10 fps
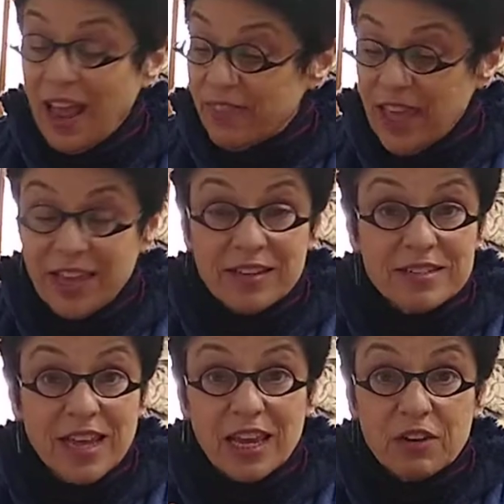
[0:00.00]
and they
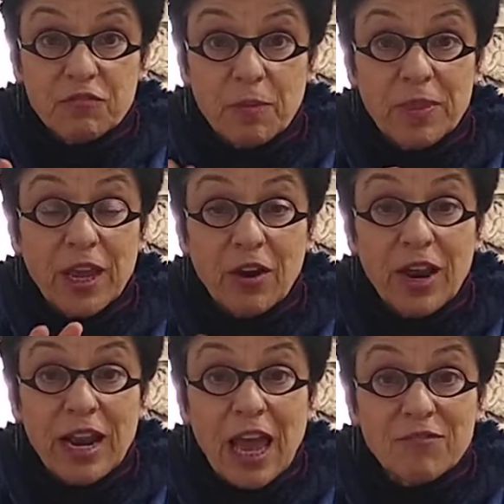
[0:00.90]
can take it from
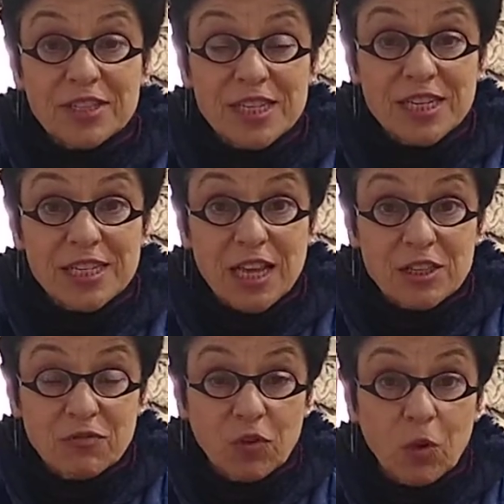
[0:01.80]
there and have a
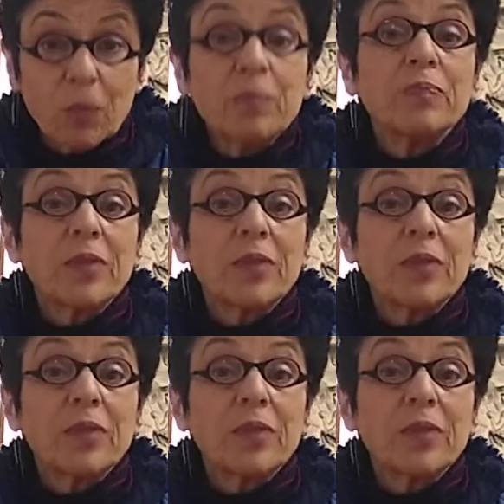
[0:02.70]
successful